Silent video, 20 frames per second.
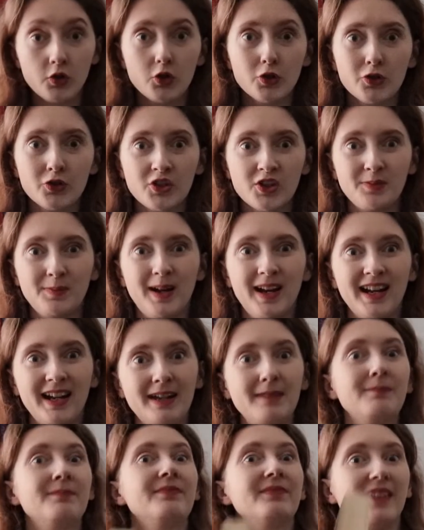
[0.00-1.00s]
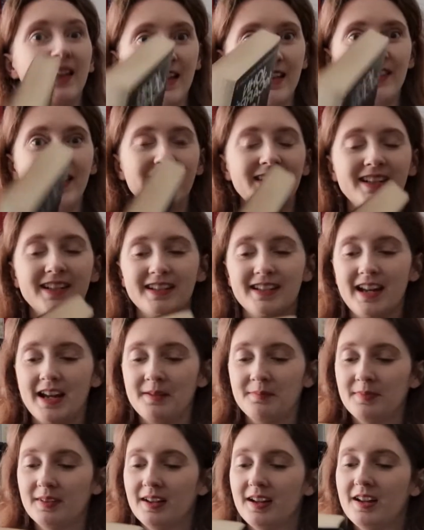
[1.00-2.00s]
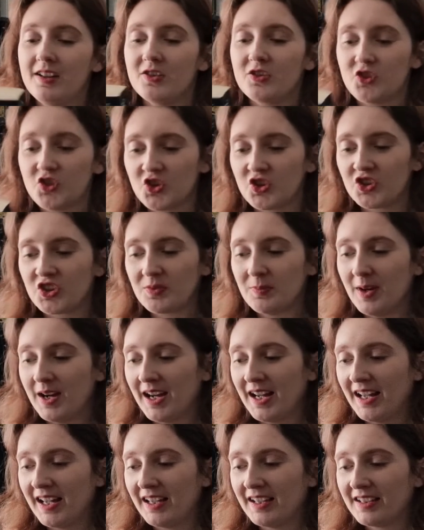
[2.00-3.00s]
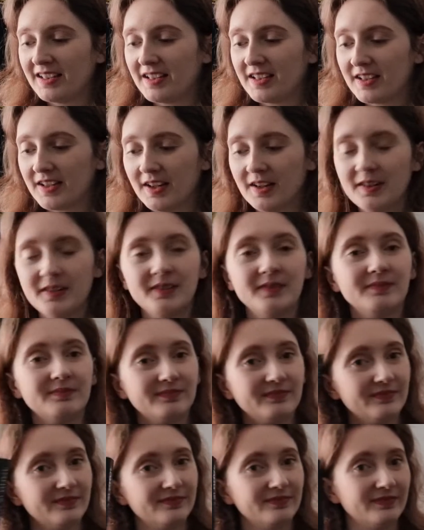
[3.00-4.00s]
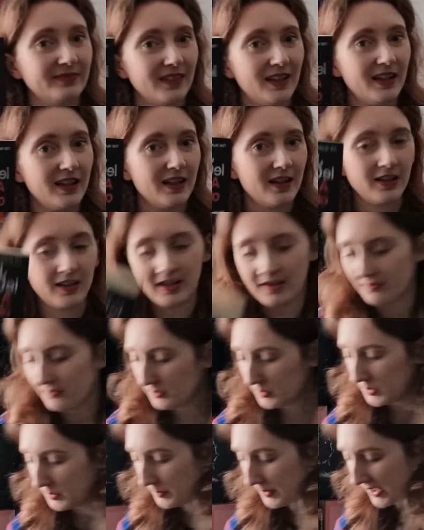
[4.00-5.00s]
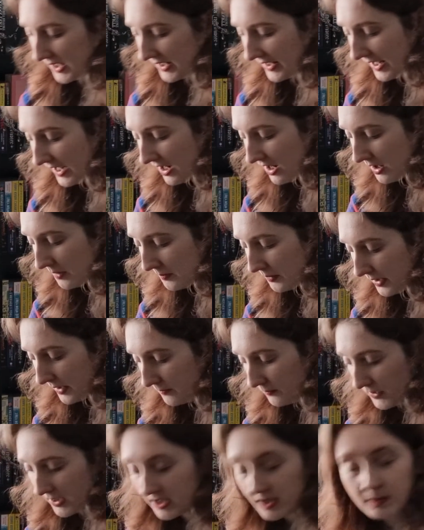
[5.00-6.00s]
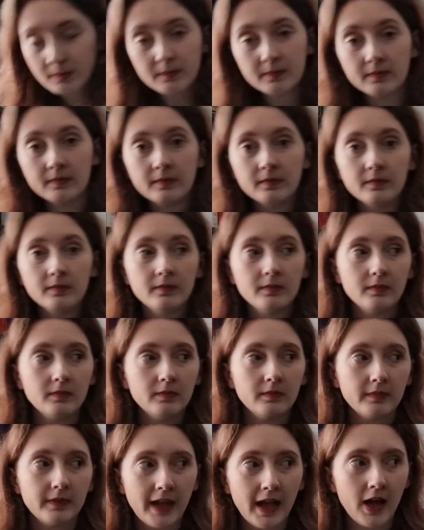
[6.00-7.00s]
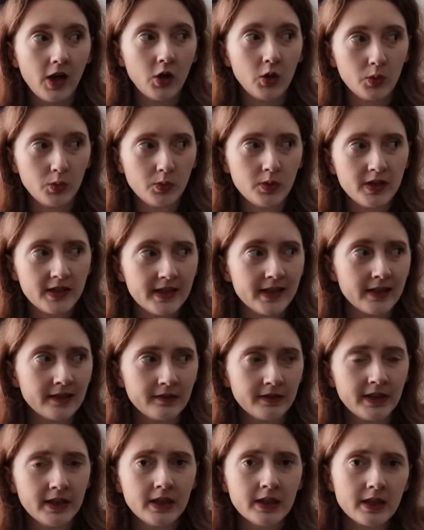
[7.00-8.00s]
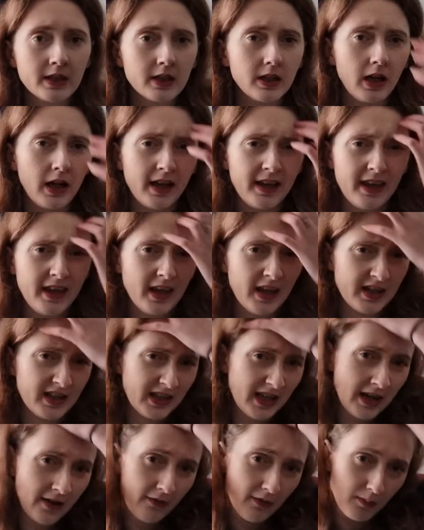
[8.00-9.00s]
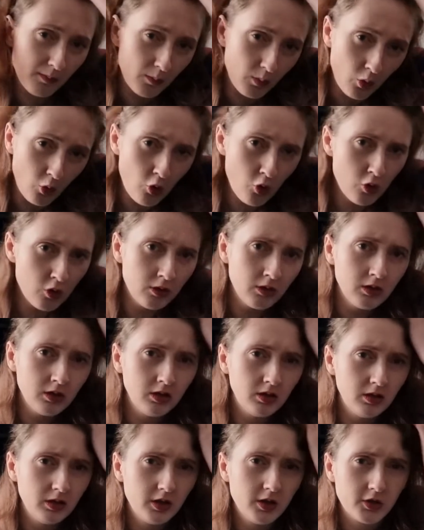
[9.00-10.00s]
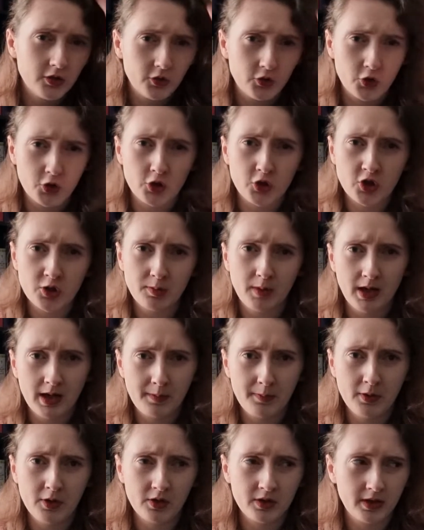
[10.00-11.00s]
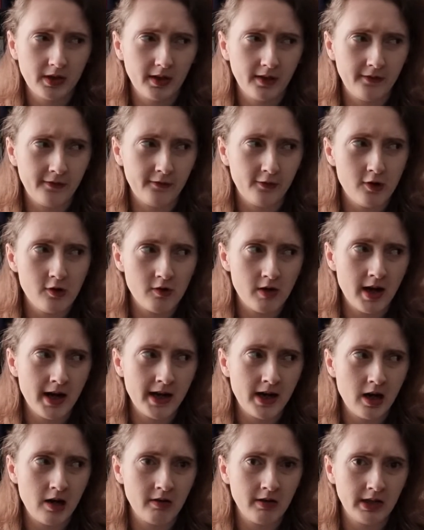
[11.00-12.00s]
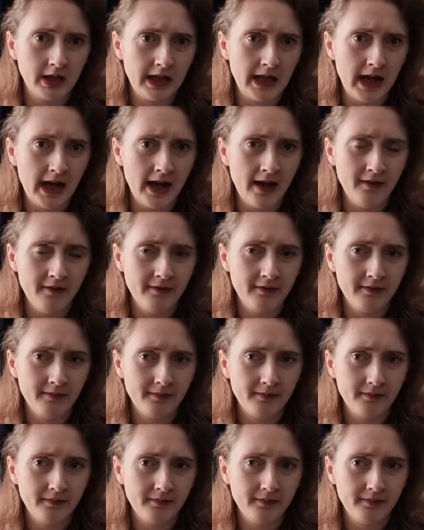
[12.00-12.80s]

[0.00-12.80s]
George Smiley. That's his name. George Smiley. So, looking forward to picking that up and reading that whole series. I think there's even more George Smiley books than the 4 I currently have.